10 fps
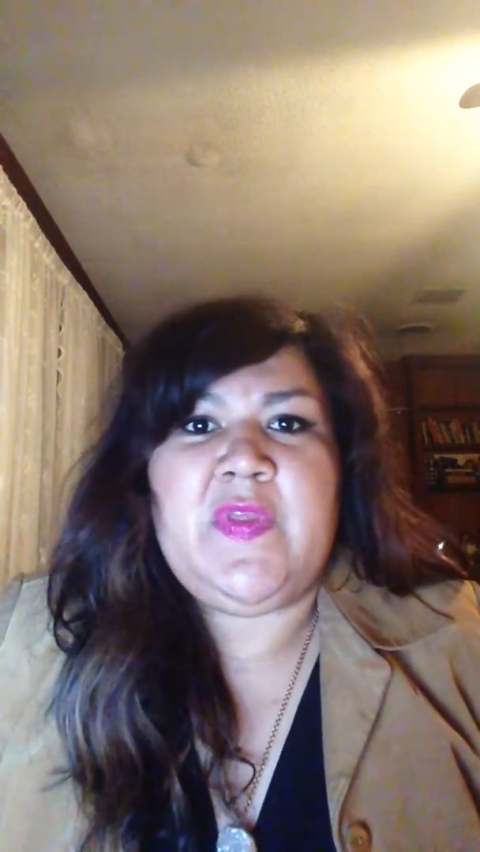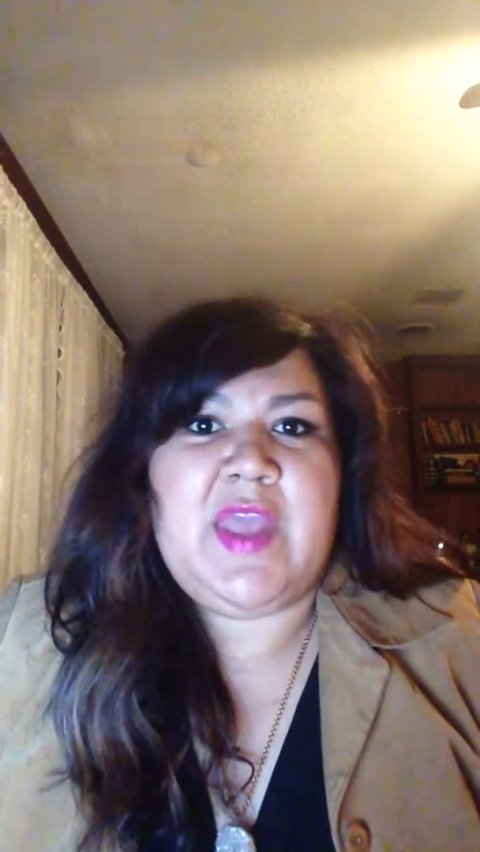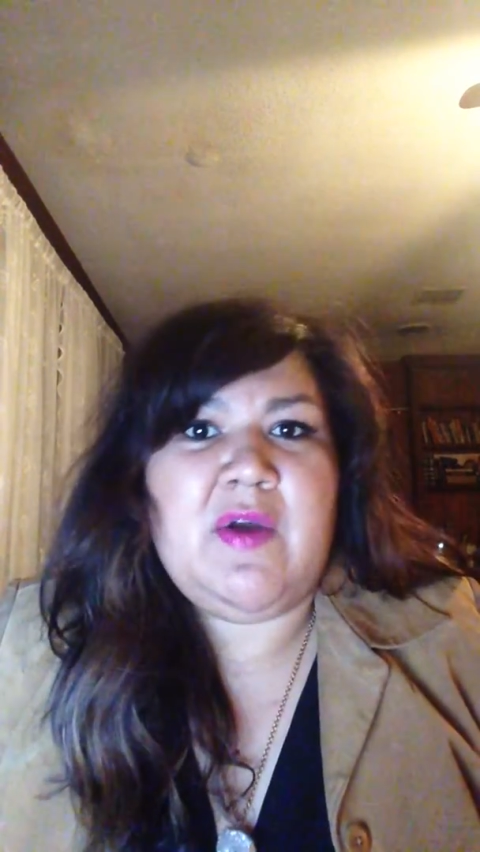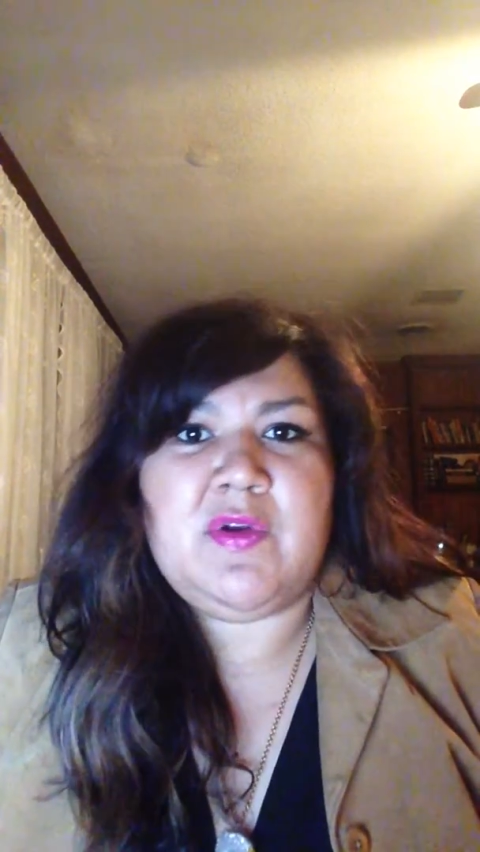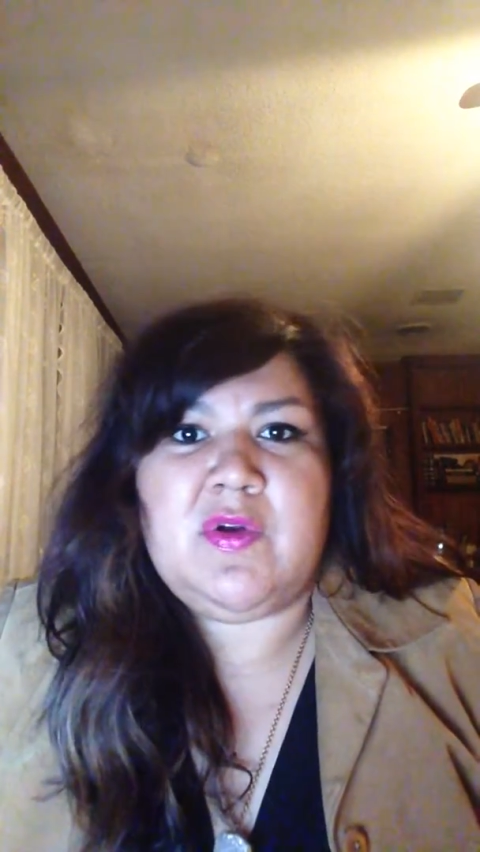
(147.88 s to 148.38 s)
the
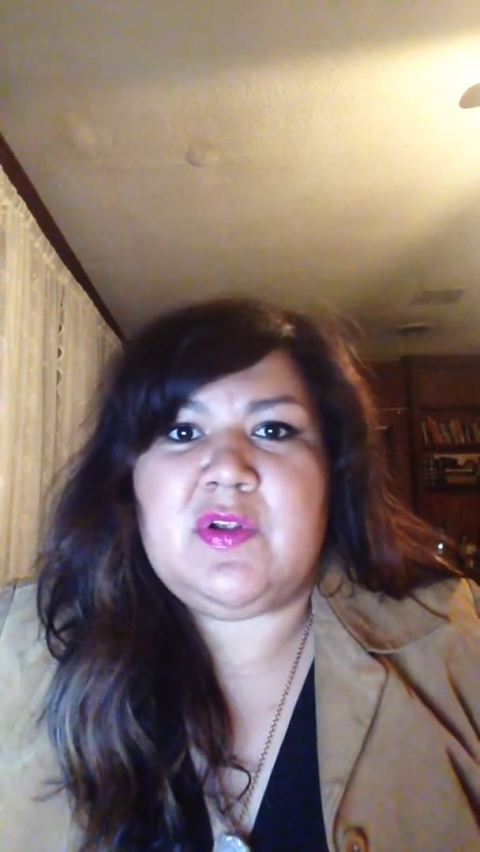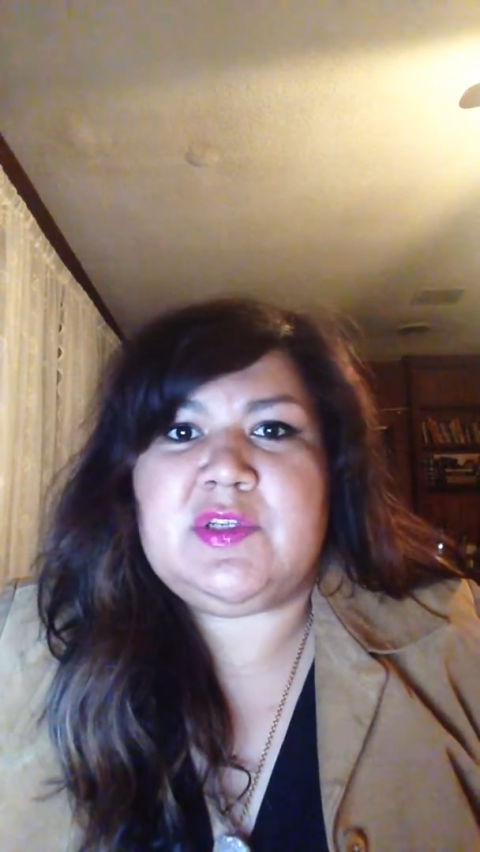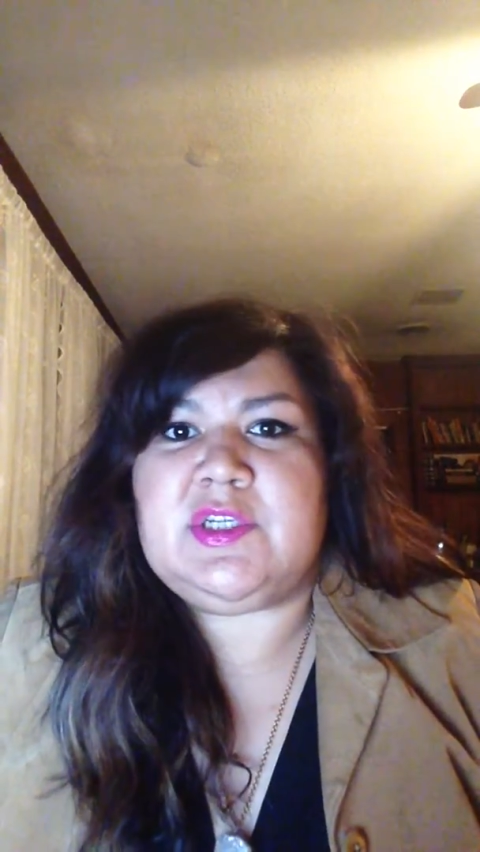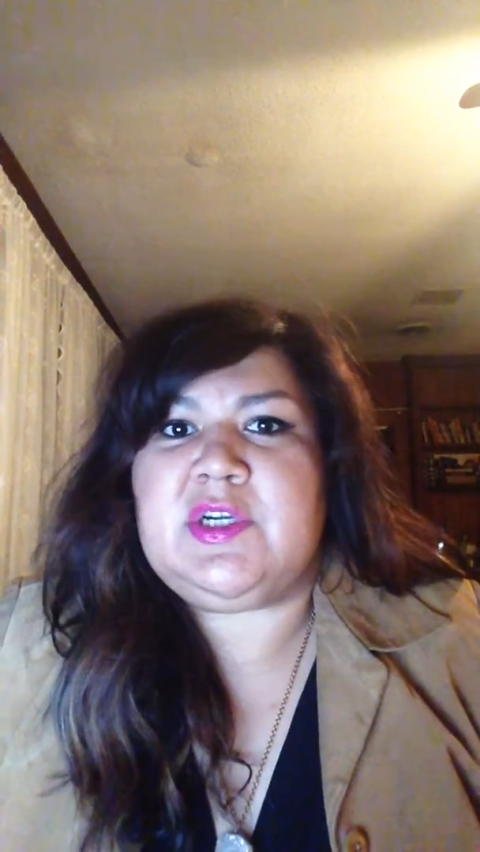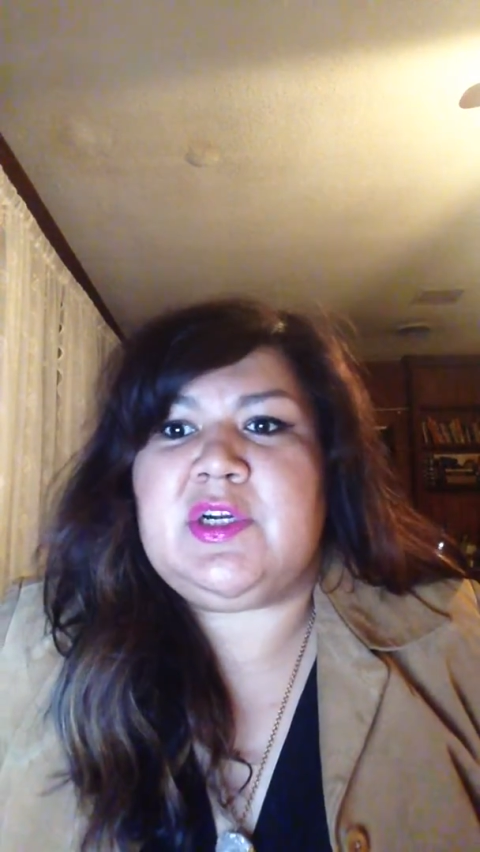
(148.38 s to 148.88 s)

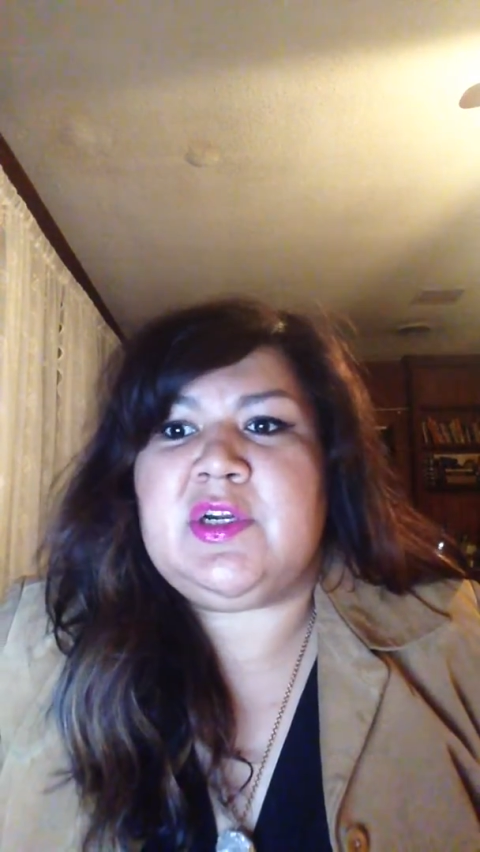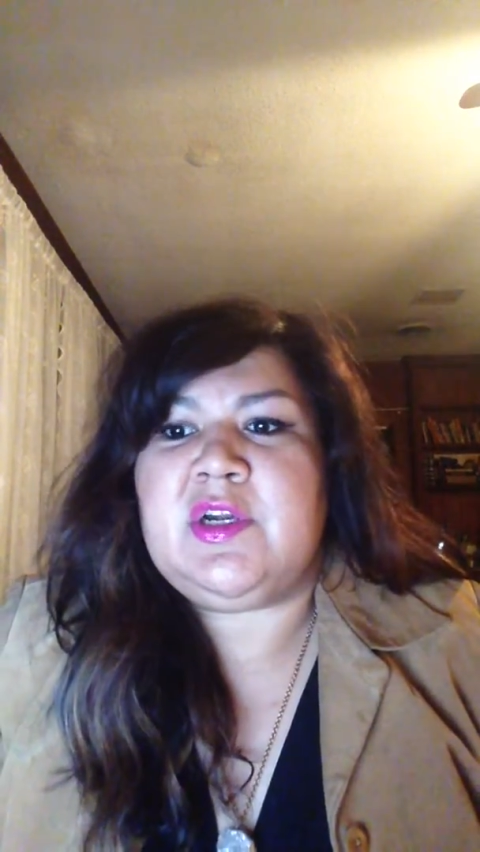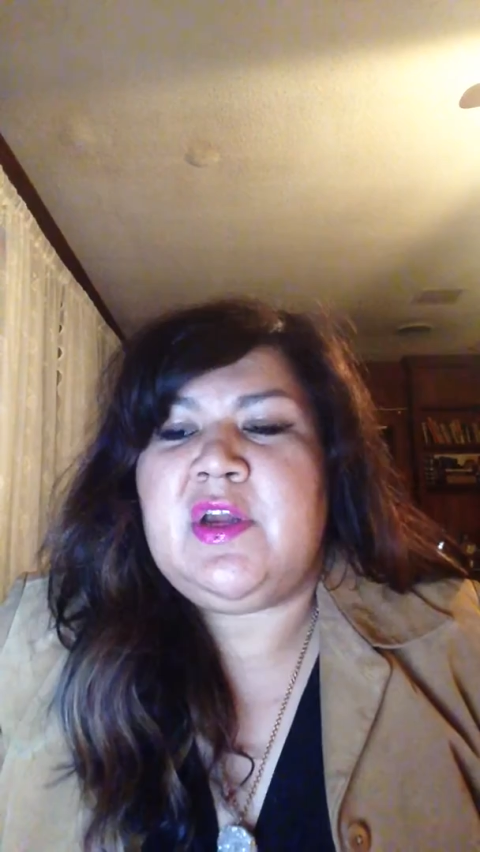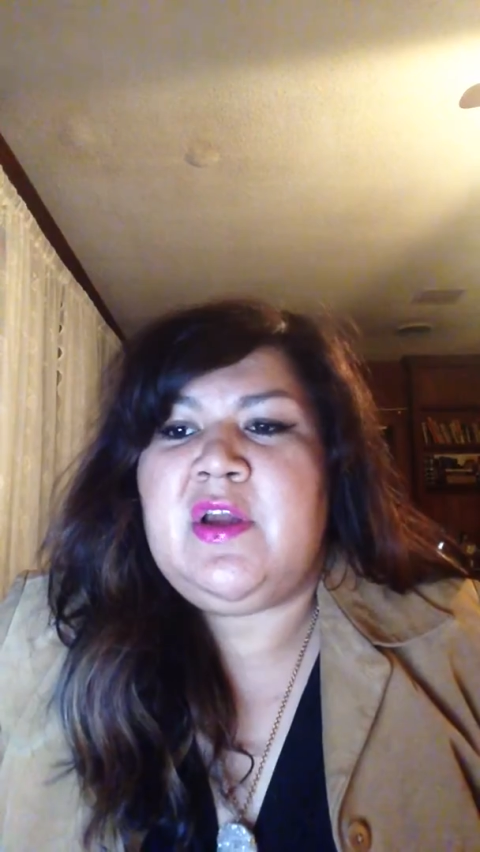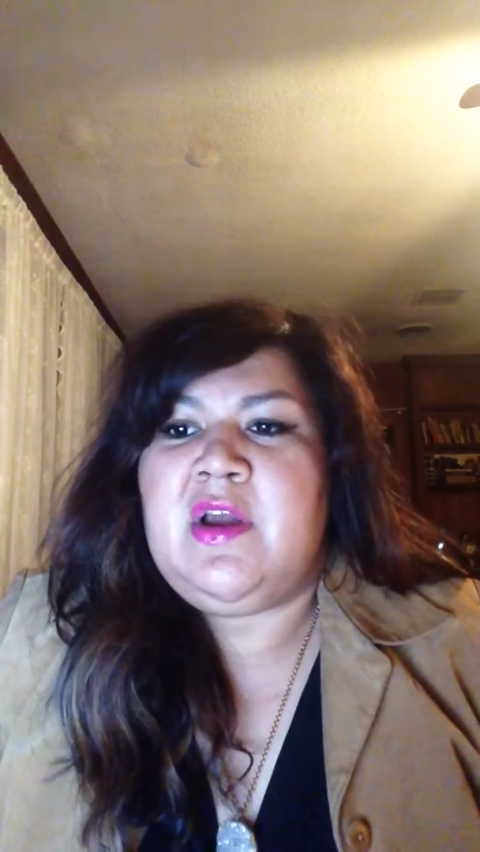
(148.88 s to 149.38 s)
counterculture.
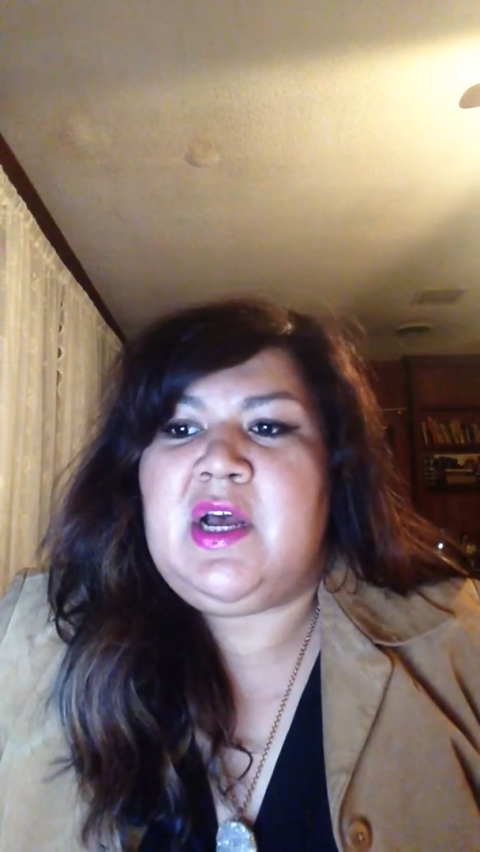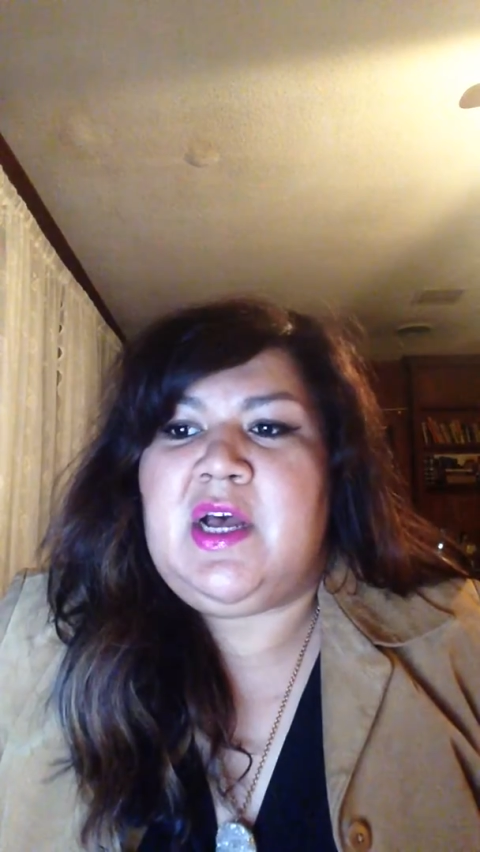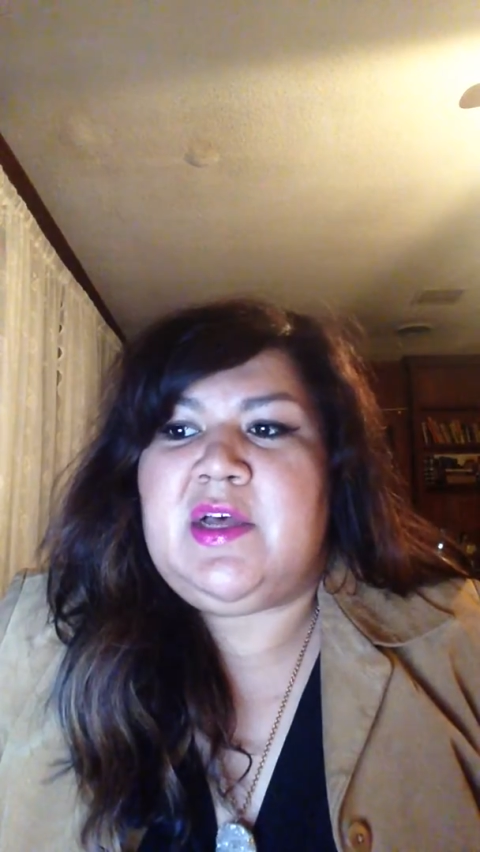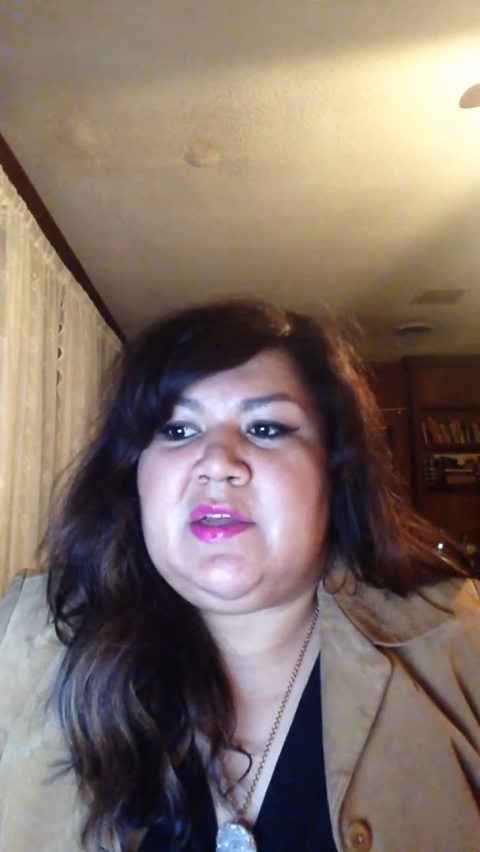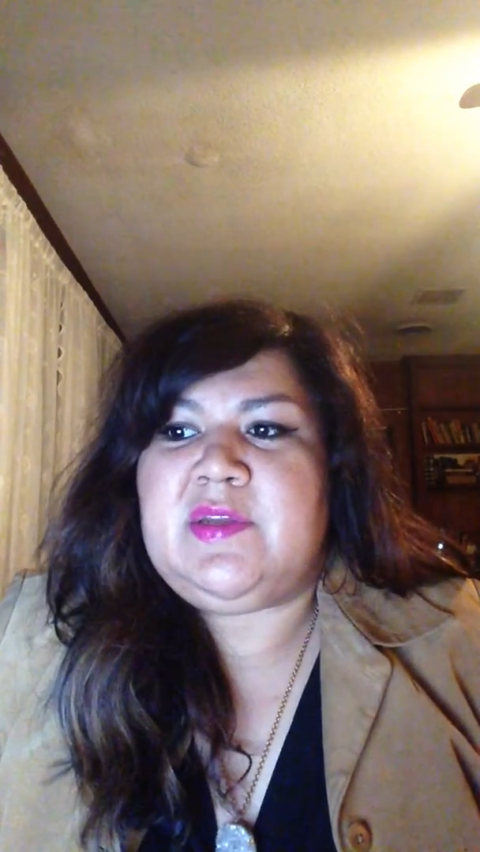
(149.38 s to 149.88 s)

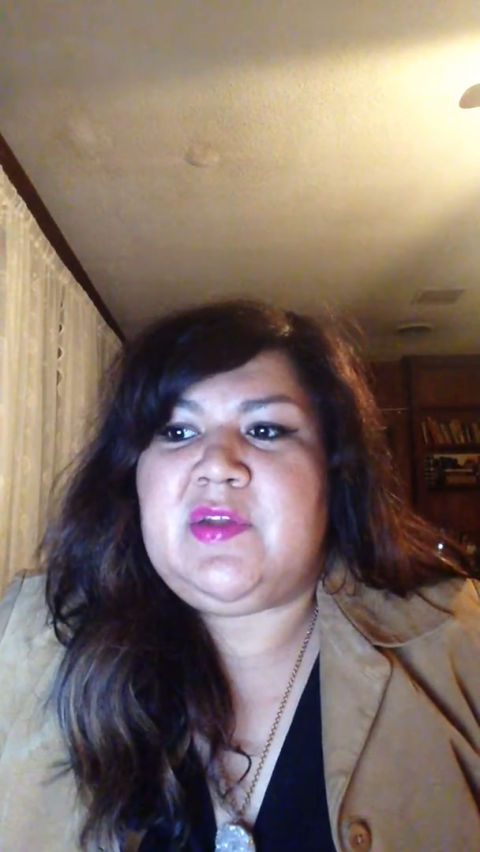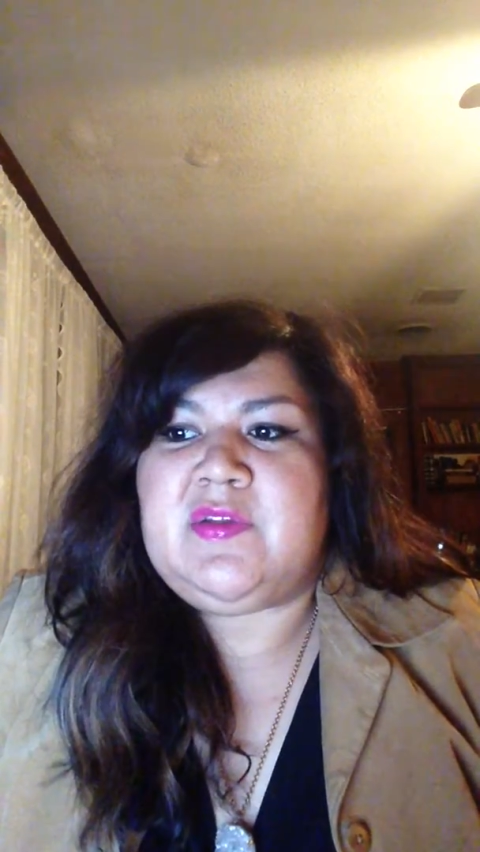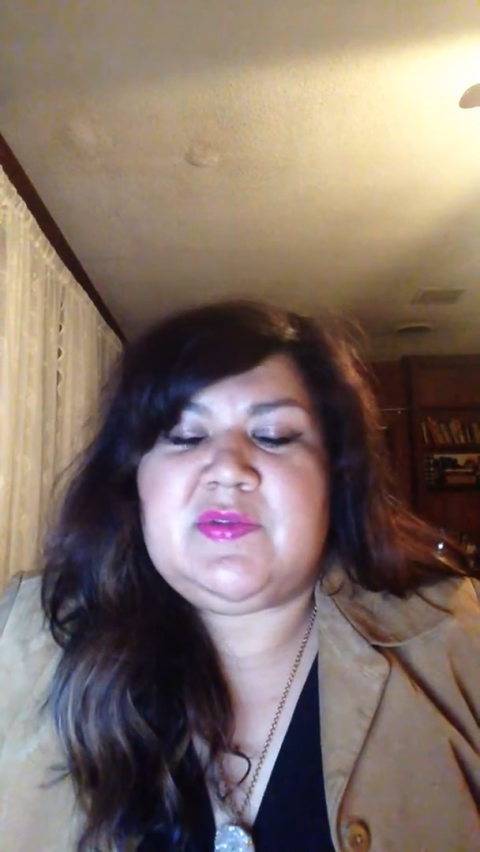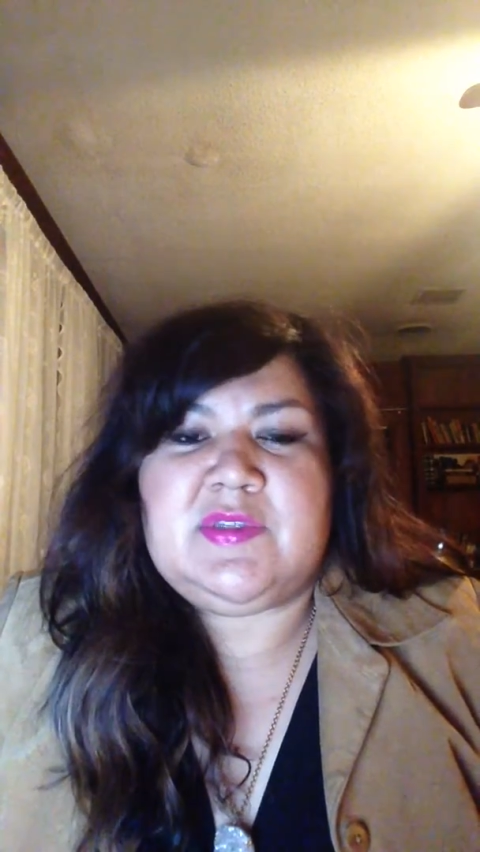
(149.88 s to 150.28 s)
There